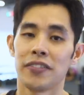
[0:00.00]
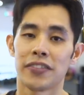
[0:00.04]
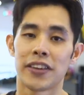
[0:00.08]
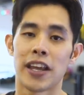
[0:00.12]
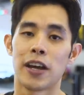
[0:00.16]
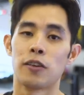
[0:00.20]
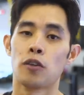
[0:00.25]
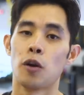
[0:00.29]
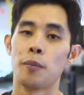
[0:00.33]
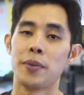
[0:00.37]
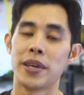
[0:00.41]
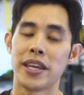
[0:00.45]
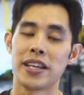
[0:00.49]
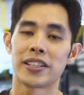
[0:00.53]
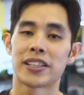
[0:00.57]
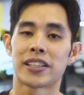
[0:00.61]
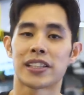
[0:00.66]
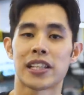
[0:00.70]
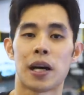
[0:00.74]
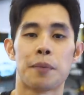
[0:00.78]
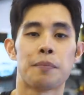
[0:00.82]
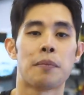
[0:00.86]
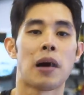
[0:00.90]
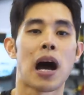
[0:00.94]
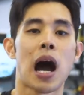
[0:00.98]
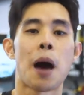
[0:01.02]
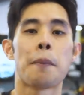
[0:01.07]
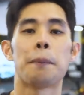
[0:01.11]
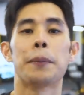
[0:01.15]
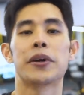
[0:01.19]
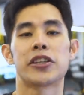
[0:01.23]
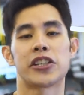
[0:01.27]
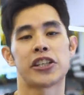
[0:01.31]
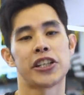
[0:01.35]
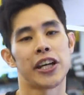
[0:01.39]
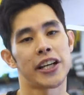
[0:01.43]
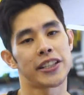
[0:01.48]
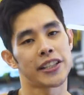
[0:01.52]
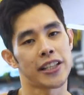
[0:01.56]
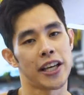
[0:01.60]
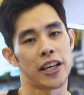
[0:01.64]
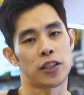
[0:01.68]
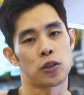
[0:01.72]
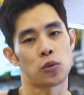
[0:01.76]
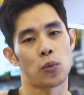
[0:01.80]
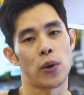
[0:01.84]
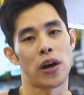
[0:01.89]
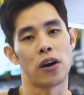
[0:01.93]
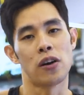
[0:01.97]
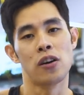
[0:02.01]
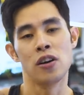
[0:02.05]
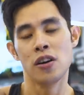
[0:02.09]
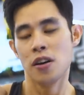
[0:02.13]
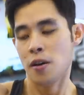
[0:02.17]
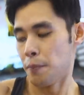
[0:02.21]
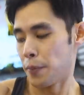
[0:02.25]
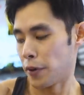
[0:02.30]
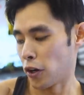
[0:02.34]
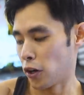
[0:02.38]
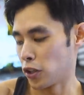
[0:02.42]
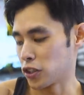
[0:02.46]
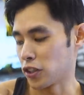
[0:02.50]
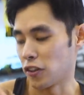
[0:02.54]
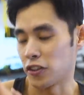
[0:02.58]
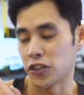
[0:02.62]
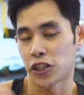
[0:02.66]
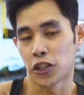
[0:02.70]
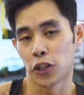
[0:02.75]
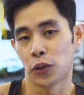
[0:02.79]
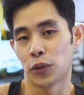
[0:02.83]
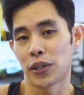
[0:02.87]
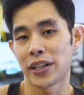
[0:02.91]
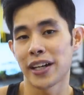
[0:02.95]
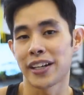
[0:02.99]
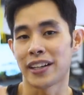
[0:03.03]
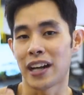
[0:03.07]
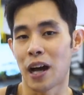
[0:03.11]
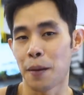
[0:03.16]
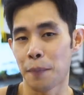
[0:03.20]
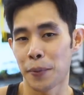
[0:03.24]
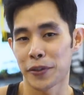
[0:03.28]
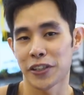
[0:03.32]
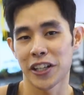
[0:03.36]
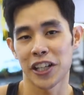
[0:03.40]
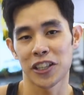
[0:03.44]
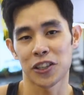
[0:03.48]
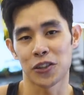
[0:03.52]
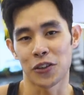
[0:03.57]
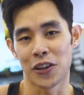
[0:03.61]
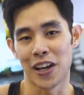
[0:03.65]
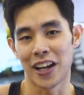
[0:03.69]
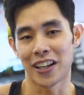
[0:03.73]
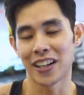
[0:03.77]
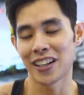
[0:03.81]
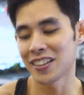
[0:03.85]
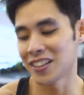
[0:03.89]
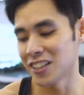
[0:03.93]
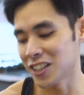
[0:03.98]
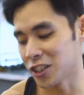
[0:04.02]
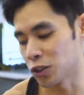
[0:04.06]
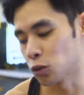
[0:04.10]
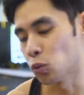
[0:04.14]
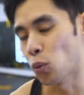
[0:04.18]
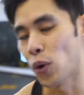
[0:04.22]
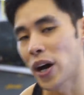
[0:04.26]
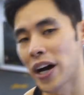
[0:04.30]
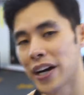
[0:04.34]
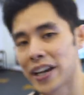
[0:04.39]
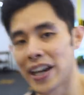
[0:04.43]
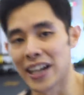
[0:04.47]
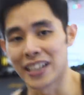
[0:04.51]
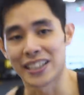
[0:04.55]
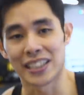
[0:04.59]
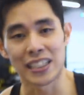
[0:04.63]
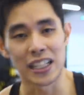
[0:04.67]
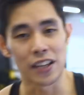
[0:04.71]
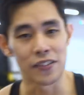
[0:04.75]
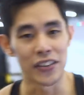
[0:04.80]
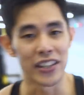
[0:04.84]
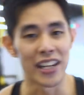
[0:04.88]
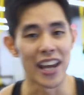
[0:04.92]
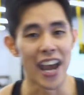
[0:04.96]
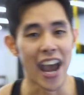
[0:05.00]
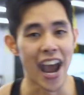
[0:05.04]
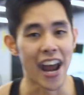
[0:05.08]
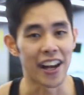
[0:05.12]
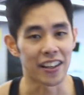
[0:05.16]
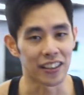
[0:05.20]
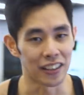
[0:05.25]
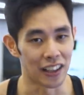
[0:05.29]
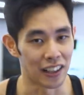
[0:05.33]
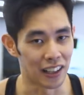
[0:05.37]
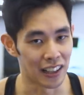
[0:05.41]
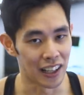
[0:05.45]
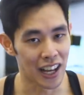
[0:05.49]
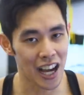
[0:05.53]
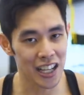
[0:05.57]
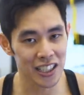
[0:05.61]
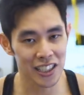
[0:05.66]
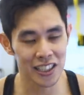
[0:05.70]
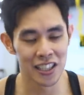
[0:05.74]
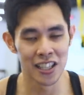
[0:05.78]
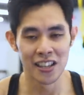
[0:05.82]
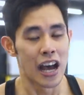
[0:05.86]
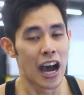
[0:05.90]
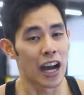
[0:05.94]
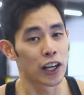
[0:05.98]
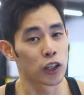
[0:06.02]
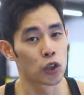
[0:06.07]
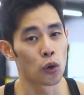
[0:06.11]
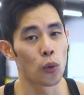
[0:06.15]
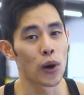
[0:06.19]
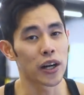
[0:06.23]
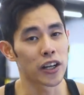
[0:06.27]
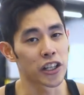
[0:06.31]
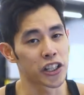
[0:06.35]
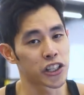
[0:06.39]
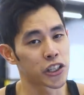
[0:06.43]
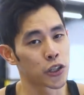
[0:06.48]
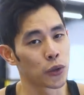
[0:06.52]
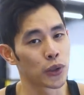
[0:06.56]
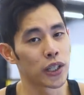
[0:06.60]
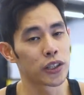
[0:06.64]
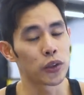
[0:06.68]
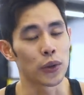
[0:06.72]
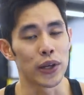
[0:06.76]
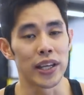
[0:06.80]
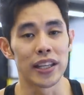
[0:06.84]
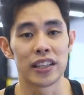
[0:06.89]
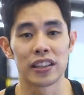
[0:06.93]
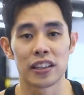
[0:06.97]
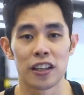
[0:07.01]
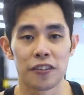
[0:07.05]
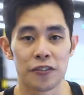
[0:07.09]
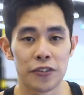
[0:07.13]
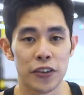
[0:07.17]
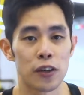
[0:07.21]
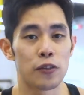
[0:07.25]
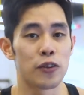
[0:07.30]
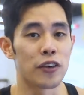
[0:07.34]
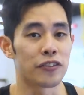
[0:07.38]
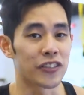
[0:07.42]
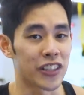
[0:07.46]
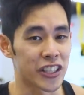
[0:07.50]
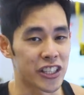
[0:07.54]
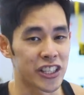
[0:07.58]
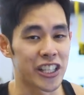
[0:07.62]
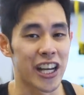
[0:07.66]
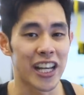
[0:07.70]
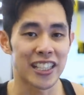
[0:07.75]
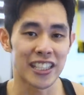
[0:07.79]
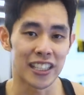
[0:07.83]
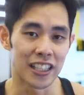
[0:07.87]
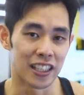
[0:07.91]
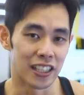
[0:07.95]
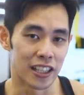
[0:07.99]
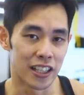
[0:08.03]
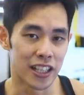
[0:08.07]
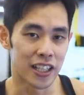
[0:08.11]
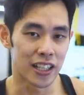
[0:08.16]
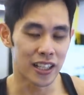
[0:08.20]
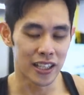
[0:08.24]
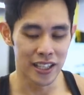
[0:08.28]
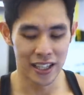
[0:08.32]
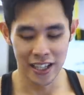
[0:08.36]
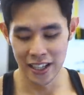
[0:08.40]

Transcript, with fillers: there will be some upper chest as well. Because of shoulder and upper chest together, this is why I save it at the last. I don't want the shoulder to interfere with the chest earlier.